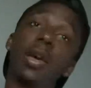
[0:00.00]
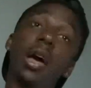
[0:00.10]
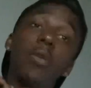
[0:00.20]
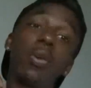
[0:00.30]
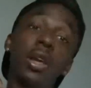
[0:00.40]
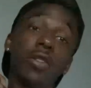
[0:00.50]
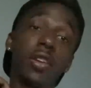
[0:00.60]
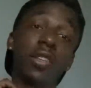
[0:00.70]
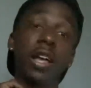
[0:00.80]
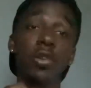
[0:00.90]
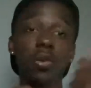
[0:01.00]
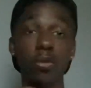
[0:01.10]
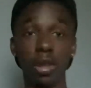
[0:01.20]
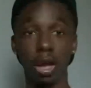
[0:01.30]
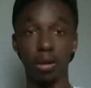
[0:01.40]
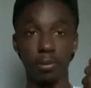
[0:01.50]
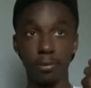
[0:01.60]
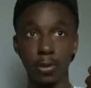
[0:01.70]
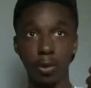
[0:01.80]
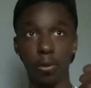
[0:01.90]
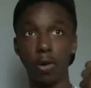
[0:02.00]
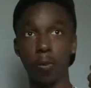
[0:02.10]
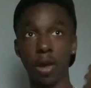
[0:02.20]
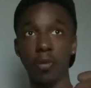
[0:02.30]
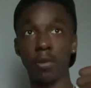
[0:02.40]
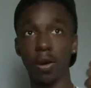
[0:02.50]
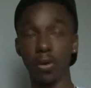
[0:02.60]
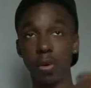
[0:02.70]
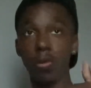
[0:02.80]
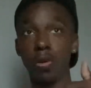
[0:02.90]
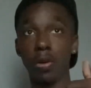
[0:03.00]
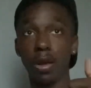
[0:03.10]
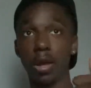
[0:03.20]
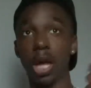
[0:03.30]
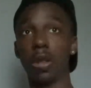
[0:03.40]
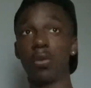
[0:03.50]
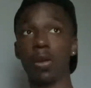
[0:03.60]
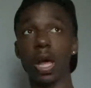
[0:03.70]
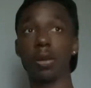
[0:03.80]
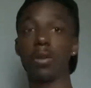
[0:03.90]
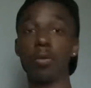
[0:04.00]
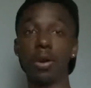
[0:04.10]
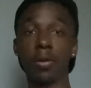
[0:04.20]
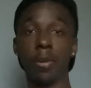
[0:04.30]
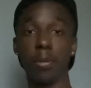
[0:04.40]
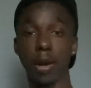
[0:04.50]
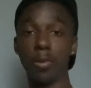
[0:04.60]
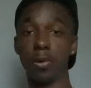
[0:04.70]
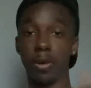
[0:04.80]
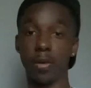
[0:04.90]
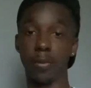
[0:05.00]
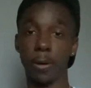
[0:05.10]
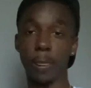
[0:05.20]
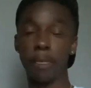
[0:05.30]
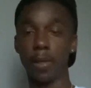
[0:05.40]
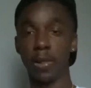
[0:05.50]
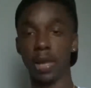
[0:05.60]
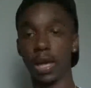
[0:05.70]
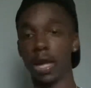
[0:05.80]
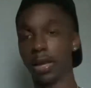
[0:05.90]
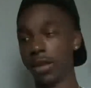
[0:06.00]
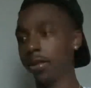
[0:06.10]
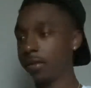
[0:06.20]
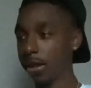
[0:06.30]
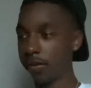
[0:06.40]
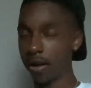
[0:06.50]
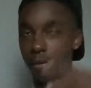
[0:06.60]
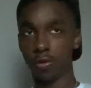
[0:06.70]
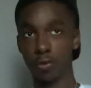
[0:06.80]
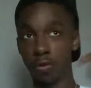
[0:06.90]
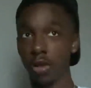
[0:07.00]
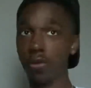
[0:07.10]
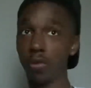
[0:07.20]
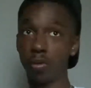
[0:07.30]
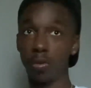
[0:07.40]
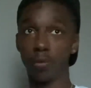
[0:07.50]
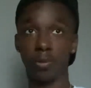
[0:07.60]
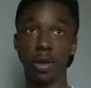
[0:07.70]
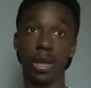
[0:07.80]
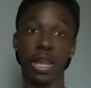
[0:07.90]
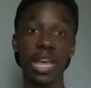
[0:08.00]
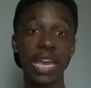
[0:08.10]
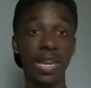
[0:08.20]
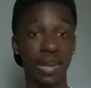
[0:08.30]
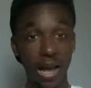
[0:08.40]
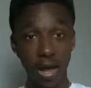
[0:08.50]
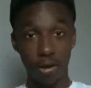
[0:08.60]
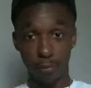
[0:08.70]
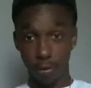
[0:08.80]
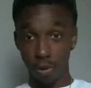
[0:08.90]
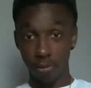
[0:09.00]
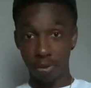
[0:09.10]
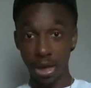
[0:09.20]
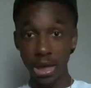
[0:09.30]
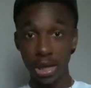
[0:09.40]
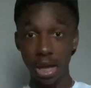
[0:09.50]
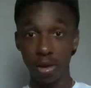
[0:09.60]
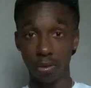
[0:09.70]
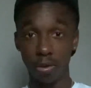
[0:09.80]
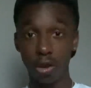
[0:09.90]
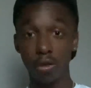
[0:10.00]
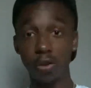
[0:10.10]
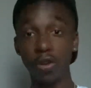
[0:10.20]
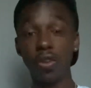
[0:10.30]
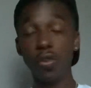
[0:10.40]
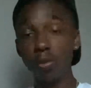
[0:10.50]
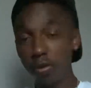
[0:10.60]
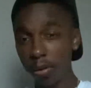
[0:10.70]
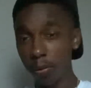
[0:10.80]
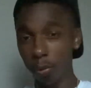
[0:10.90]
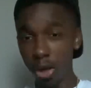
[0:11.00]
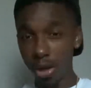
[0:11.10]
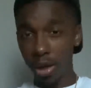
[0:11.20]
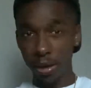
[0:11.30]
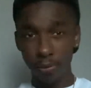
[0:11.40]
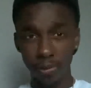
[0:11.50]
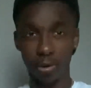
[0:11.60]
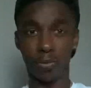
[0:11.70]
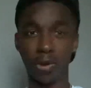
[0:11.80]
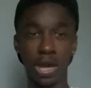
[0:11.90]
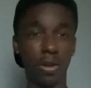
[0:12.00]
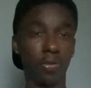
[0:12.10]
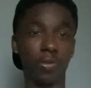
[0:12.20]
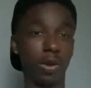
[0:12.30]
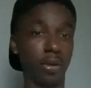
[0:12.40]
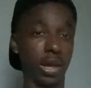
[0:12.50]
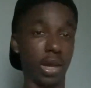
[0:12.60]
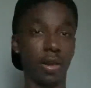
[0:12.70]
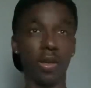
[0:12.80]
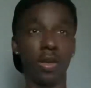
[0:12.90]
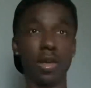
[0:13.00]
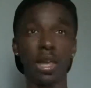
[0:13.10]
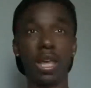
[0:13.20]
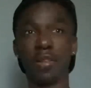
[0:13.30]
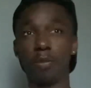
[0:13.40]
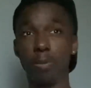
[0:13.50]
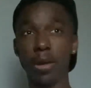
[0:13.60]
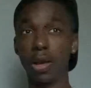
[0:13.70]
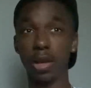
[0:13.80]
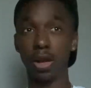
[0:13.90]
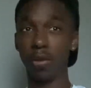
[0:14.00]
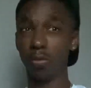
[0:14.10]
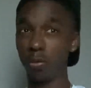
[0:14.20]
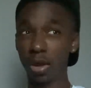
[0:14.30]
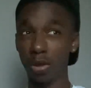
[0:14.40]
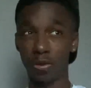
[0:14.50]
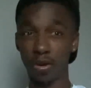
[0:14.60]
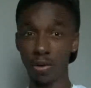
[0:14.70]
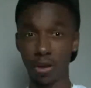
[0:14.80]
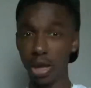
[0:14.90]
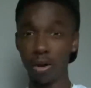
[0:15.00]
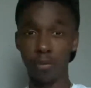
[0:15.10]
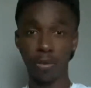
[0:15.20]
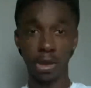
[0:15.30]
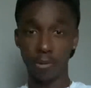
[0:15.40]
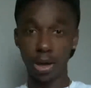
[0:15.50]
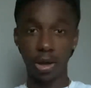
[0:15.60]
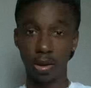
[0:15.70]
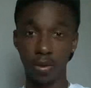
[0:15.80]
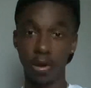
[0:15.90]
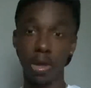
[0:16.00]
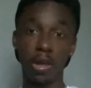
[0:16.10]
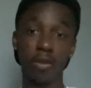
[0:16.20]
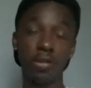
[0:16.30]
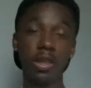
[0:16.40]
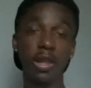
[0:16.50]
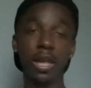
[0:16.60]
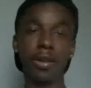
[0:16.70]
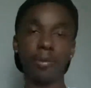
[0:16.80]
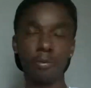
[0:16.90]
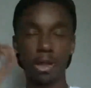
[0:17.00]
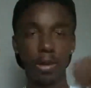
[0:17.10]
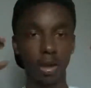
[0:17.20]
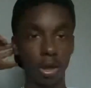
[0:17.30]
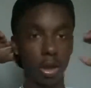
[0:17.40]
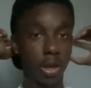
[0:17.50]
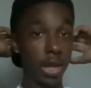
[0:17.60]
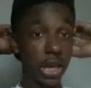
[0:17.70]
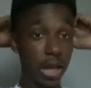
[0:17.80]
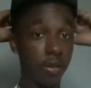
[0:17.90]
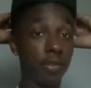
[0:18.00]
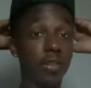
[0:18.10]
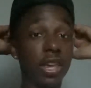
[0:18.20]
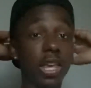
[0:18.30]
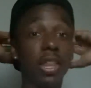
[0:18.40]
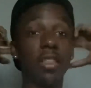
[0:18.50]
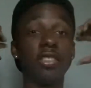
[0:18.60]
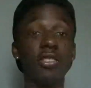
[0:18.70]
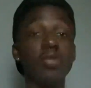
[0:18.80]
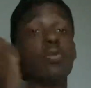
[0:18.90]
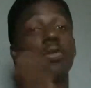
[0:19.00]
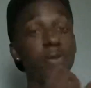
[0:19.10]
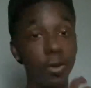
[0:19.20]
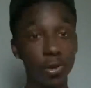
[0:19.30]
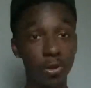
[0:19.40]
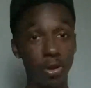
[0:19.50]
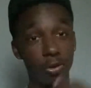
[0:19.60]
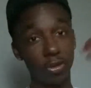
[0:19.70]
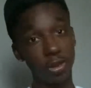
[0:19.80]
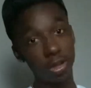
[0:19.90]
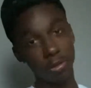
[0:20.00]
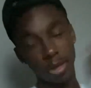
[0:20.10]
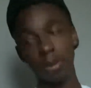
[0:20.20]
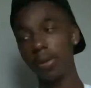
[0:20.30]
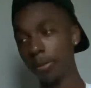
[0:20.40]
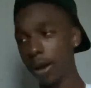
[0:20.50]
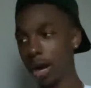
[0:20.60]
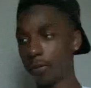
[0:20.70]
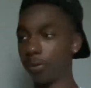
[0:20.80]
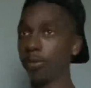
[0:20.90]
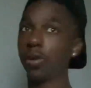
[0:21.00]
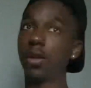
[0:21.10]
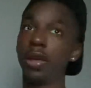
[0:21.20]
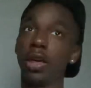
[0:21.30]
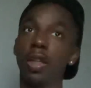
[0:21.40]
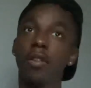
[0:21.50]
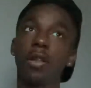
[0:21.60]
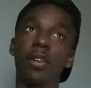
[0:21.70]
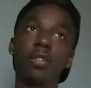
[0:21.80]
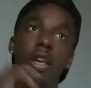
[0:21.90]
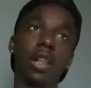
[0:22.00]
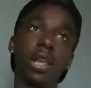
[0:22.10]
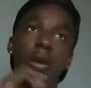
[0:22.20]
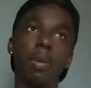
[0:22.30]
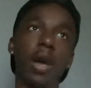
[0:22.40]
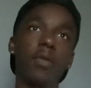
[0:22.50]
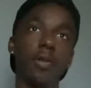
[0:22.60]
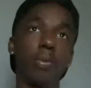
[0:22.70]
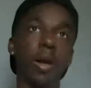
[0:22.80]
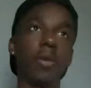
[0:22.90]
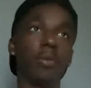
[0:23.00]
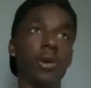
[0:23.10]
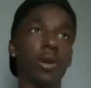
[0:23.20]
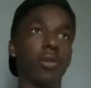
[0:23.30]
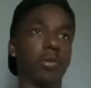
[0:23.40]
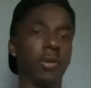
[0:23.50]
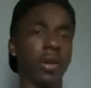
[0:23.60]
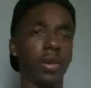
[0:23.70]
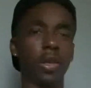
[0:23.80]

I ran because I usually I, when I go past my door, I I say what up to my mama or whatever. Nigga, I didn't say shit. I went straight to the room, laid down, bro, laid down. So she knew something weird like why he go straight to, like he didn't speak and nothing. He went turned his light off, lay right down. She nigga, nigga, she knew what the fuck going on. She told me come to the bathroom. So like she like clean the bag, your bathroom dirty or some shit.